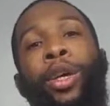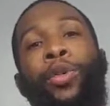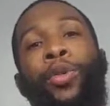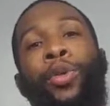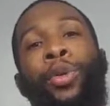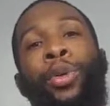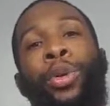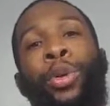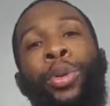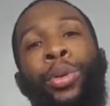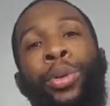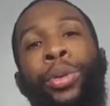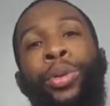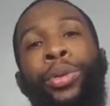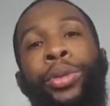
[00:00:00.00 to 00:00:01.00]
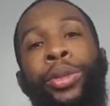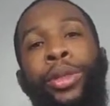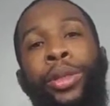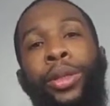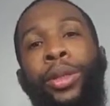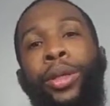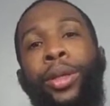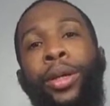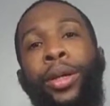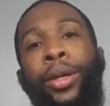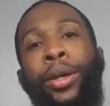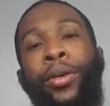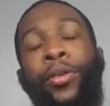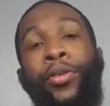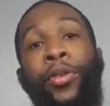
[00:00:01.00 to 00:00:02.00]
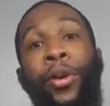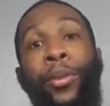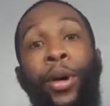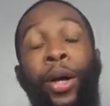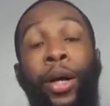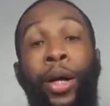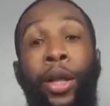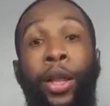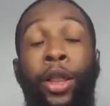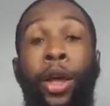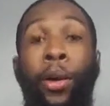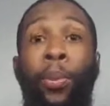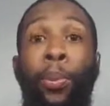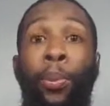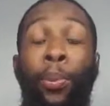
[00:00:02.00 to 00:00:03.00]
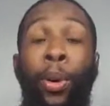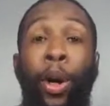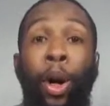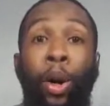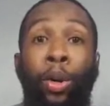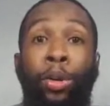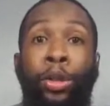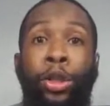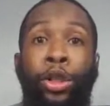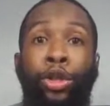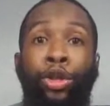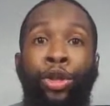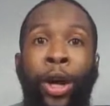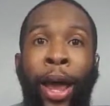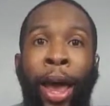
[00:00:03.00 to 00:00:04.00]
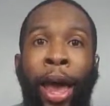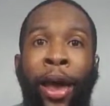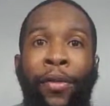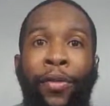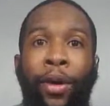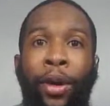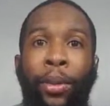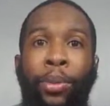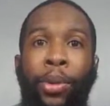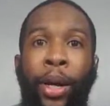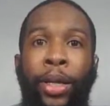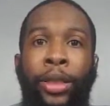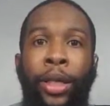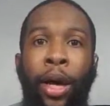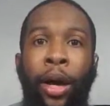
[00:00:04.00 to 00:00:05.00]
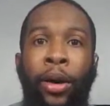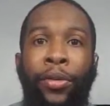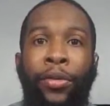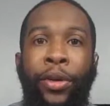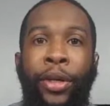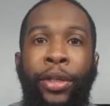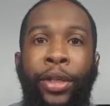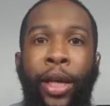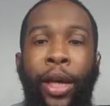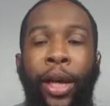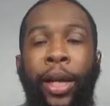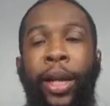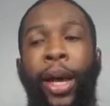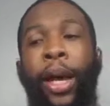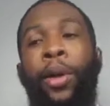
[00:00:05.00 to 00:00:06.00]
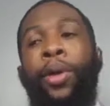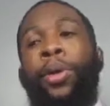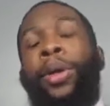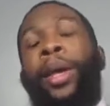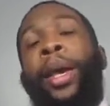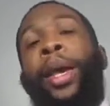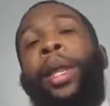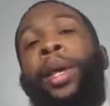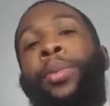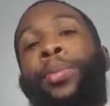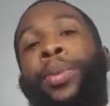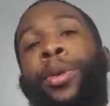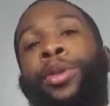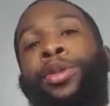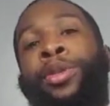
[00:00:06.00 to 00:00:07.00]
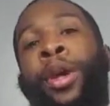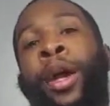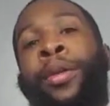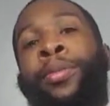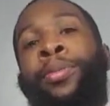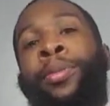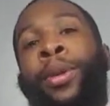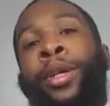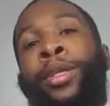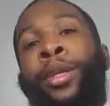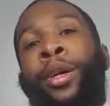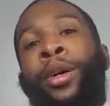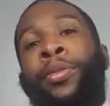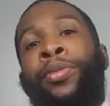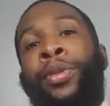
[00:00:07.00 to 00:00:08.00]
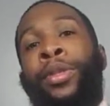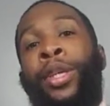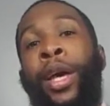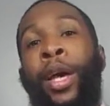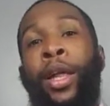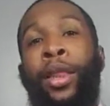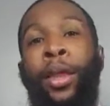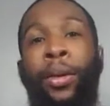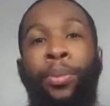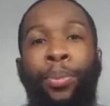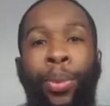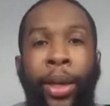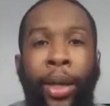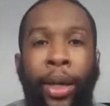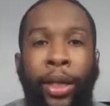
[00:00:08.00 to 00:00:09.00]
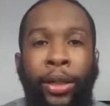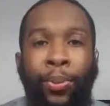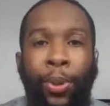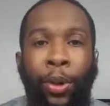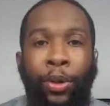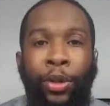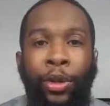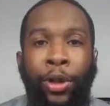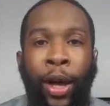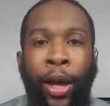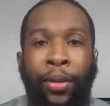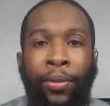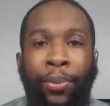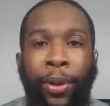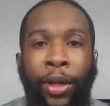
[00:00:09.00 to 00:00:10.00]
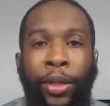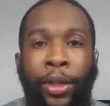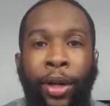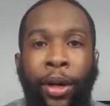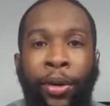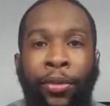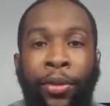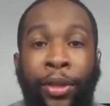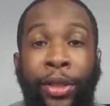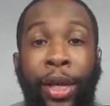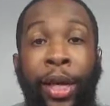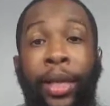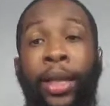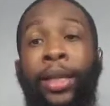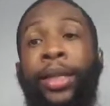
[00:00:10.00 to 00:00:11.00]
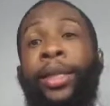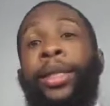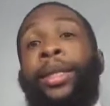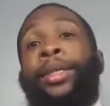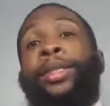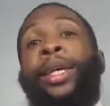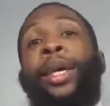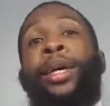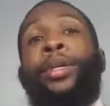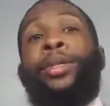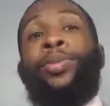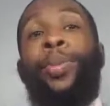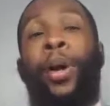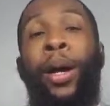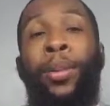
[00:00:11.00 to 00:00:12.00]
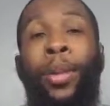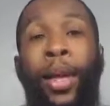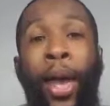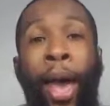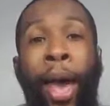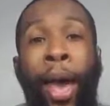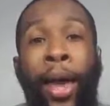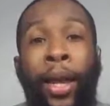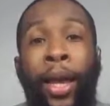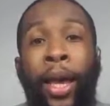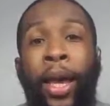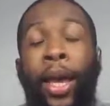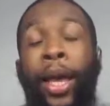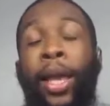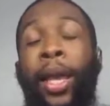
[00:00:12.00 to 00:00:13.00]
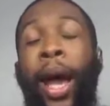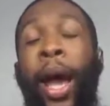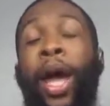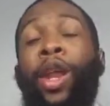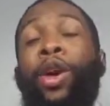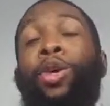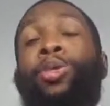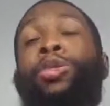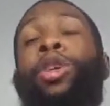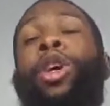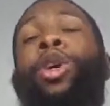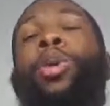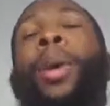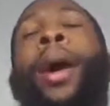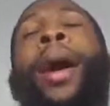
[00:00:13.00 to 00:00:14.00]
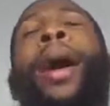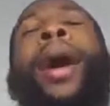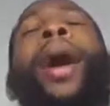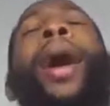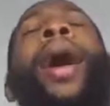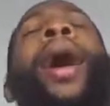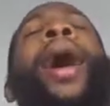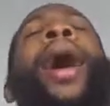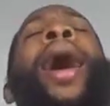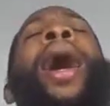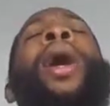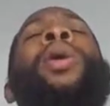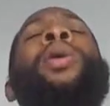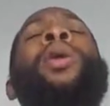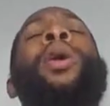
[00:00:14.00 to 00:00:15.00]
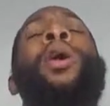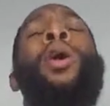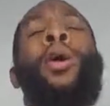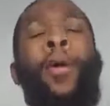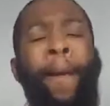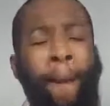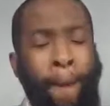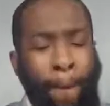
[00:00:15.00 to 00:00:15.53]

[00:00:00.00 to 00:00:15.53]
news from the post-draft press conference? Not only any post-draft press conference, the biggest post-draft press conference that the Knicks has probably had in I don't know how long.